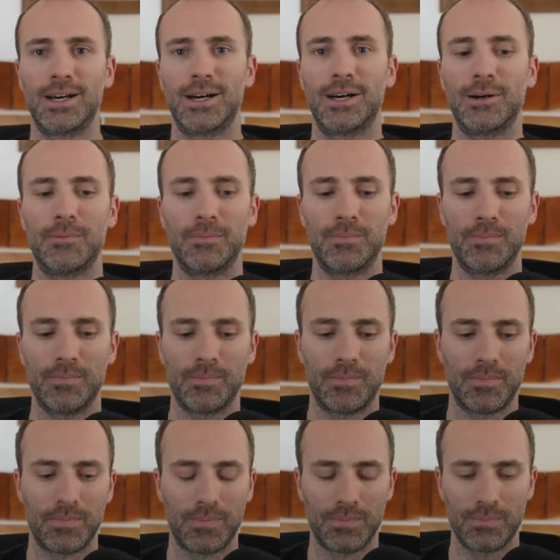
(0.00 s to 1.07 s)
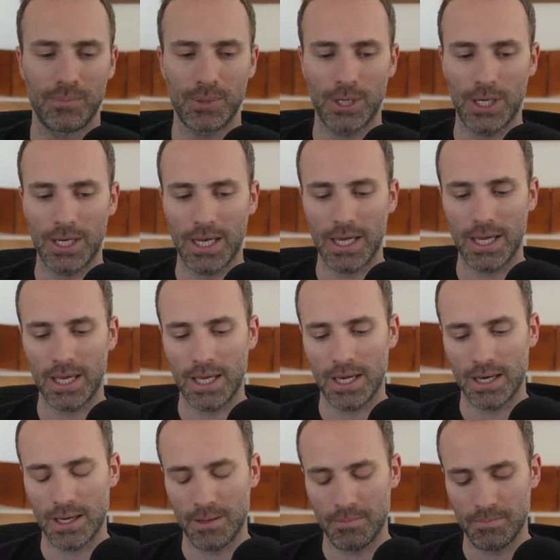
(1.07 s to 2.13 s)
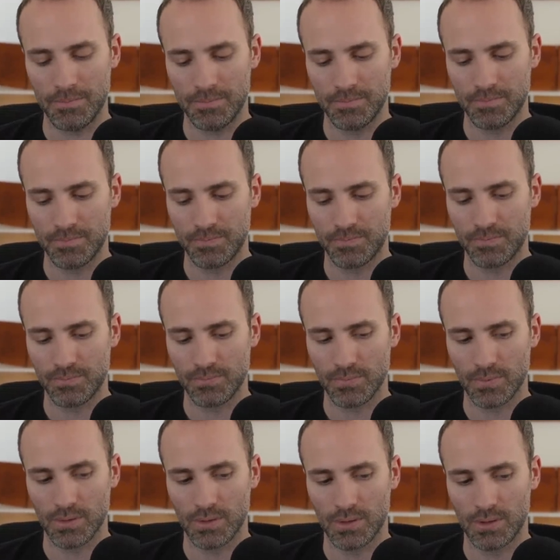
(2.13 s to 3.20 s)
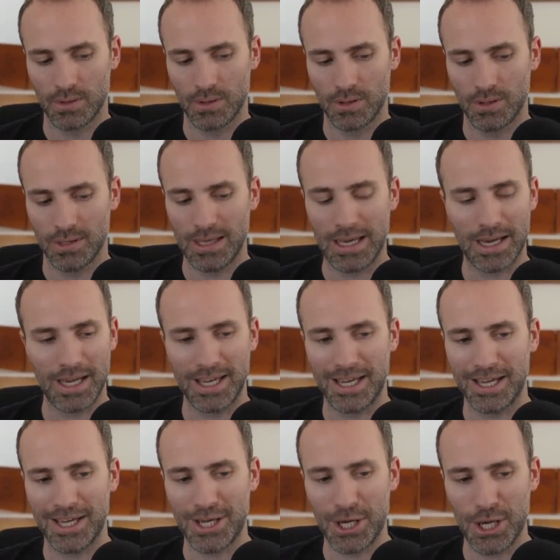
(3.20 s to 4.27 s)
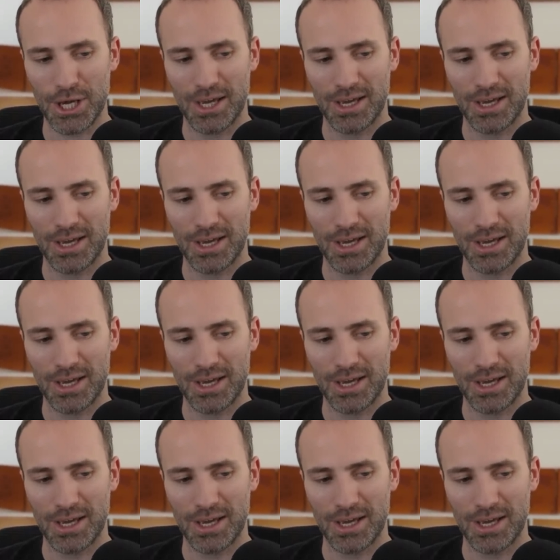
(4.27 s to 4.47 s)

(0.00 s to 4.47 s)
Um, but I, um, yeah, I,